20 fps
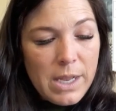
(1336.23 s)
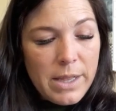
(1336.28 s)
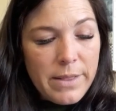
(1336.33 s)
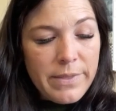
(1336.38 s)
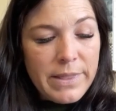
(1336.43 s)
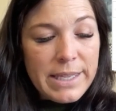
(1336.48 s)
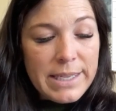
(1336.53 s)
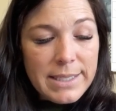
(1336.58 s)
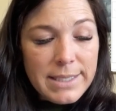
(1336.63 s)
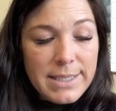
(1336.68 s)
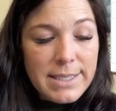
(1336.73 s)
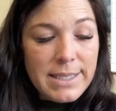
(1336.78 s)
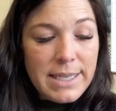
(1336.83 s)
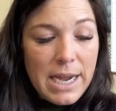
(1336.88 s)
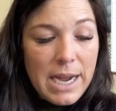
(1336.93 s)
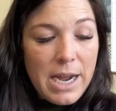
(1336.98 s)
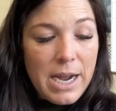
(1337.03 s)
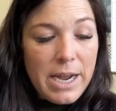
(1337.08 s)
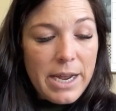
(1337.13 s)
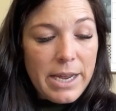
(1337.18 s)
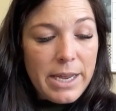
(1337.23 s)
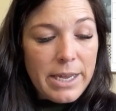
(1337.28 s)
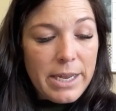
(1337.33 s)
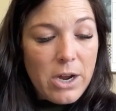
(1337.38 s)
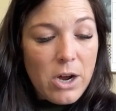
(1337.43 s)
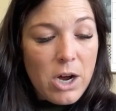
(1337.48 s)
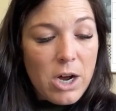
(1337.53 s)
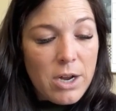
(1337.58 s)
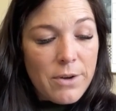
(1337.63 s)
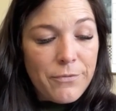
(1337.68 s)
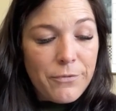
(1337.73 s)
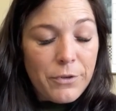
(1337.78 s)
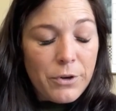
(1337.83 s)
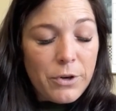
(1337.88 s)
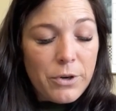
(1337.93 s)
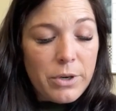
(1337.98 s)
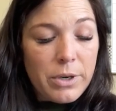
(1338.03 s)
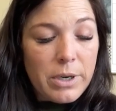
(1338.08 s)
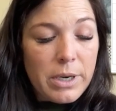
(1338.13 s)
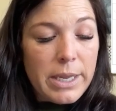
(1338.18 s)
this guy
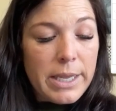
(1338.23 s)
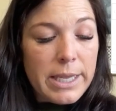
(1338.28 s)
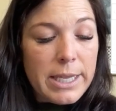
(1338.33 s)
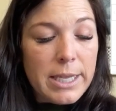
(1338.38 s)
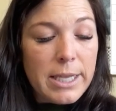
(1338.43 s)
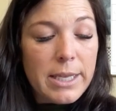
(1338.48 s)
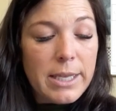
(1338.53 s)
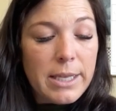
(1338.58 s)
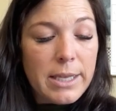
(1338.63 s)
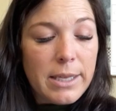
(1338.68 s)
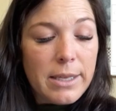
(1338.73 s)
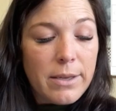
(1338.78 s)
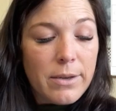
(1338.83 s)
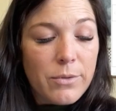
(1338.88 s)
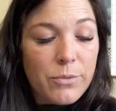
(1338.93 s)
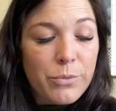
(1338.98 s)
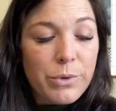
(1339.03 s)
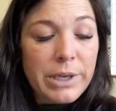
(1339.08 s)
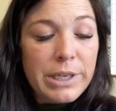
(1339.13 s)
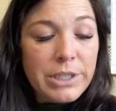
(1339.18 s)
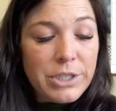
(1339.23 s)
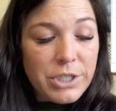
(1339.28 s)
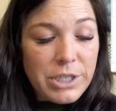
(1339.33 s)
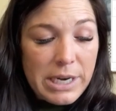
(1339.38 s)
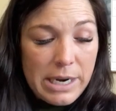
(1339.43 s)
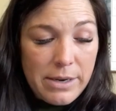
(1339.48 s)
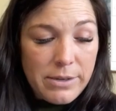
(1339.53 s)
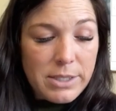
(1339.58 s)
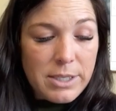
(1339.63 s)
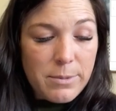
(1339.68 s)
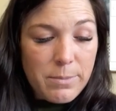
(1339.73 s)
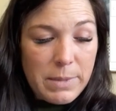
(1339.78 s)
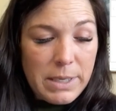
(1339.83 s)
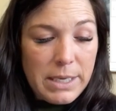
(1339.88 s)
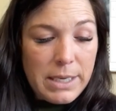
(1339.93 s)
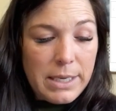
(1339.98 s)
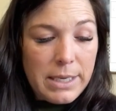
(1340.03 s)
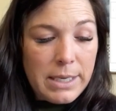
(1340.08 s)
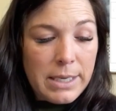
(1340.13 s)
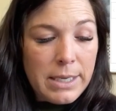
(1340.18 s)
offered, he reached out to
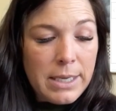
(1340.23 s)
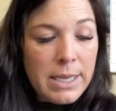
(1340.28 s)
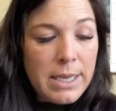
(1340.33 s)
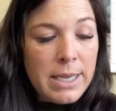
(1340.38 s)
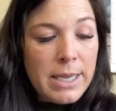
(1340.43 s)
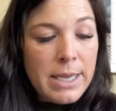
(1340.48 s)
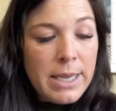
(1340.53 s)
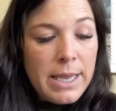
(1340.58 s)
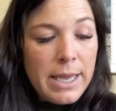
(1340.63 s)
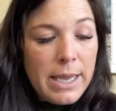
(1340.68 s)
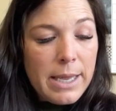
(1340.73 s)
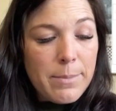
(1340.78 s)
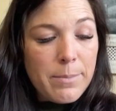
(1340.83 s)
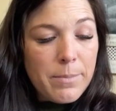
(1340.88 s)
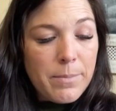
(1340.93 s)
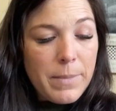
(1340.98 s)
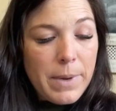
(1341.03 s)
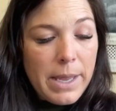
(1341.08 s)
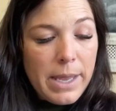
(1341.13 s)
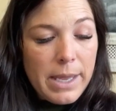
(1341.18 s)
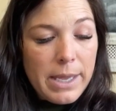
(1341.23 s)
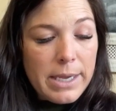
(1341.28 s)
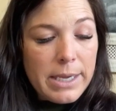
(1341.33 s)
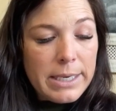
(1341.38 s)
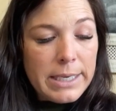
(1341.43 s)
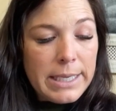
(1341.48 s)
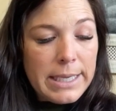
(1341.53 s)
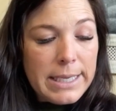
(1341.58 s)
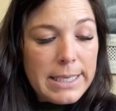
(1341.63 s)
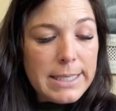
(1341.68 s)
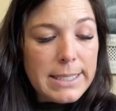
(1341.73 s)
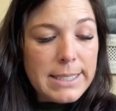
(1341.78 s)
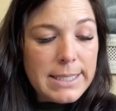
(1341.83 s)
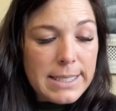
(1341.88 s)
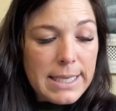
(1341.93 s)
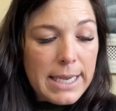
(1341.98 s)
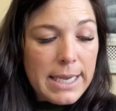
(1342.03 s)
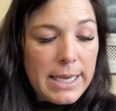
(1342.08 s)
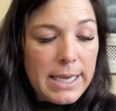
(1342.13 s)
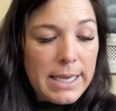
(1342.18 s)
me and he
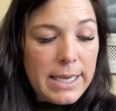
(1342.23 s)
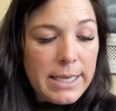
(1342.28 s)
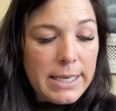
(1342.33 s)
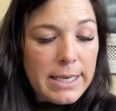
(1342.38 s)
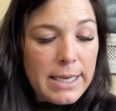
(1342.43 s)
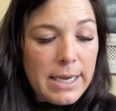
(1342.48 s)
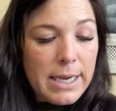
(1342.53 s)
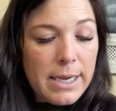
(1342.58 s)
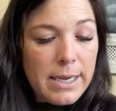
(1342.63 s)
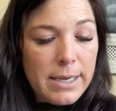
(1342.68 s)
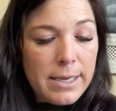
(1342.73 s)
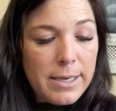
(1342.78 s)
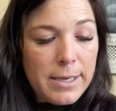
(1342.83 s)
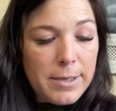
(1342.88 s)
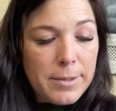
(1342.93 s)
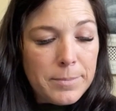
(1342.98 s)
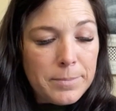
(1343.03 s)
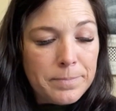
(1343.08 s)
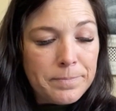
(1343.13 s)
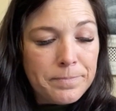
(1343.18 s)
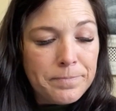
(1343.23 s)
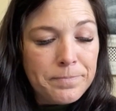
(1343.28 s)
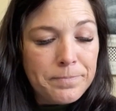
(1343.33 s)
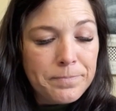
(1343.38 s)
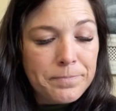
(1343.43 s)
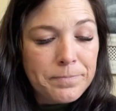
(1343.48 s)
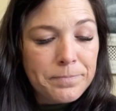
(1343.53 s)
said, um,